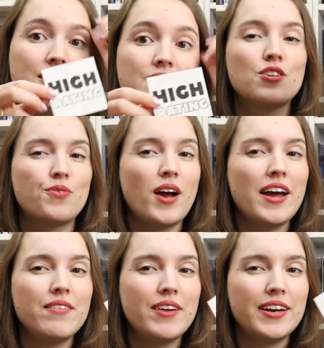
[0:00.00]
So for
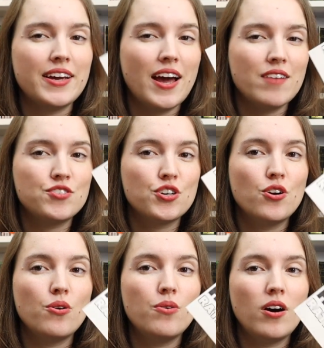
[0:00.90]
high rating, I have to
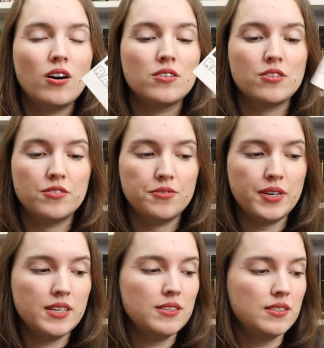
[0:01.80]
go on
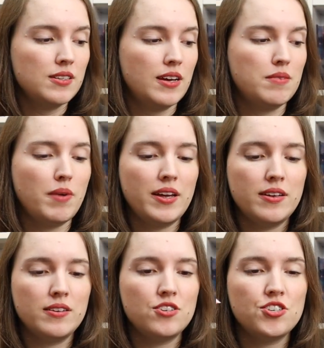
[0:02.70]
Goodreads, and
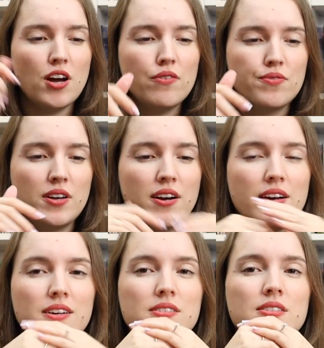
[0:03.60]
my shelf there
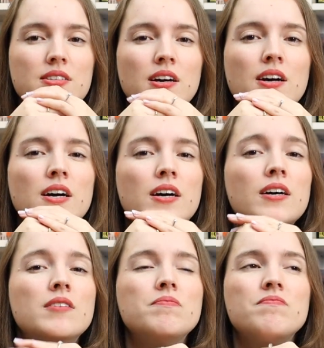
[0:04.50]
is
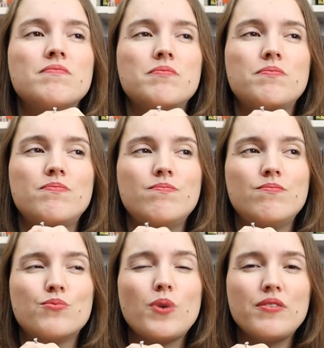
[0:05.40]

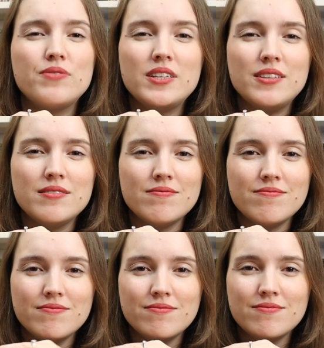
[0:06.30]
roughly
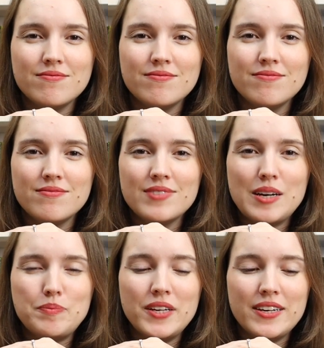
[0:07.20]

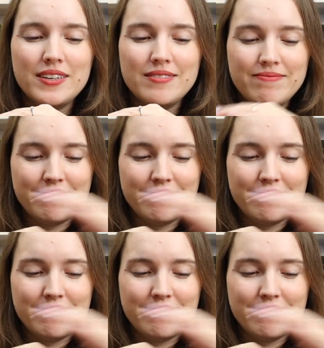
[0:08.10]
updated.